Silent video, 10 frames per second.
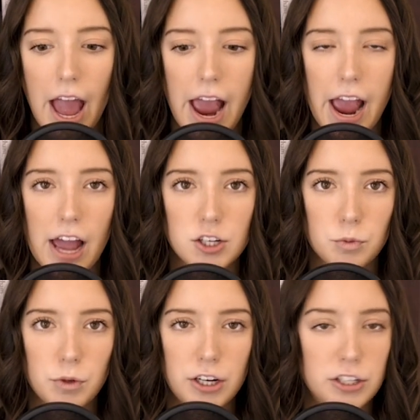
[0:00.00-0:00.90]
And
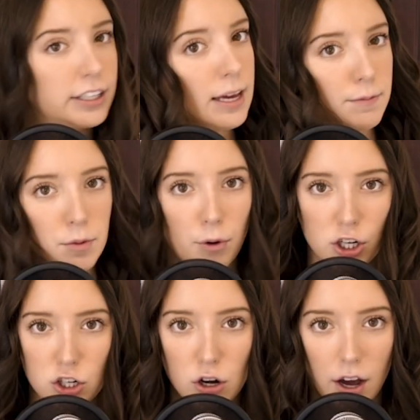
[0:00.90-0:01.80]
we need to keep the
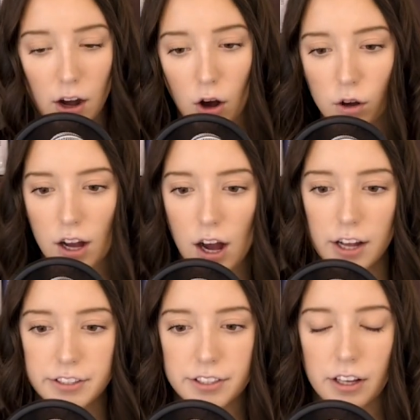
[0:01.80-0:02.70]
pressure on at all
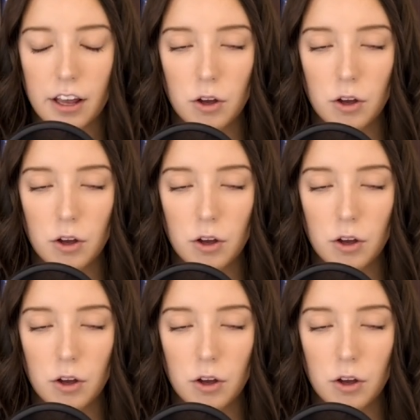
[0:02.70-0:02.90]
costs.